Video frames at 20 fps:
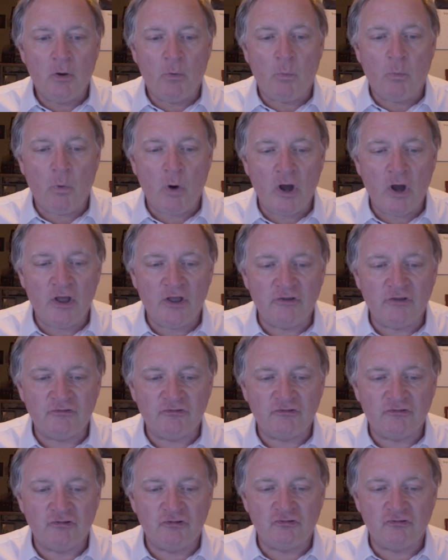
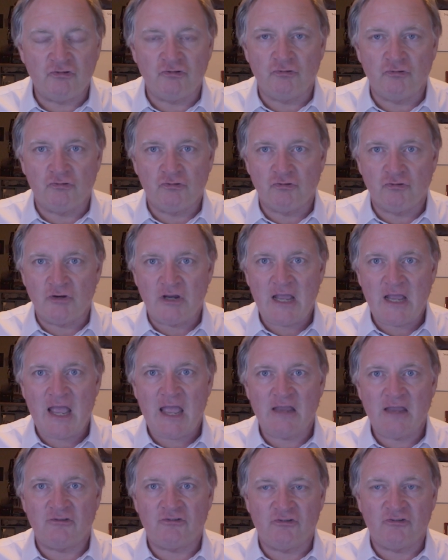was to
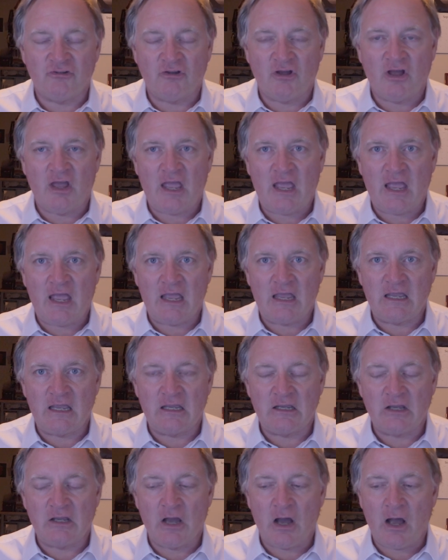create a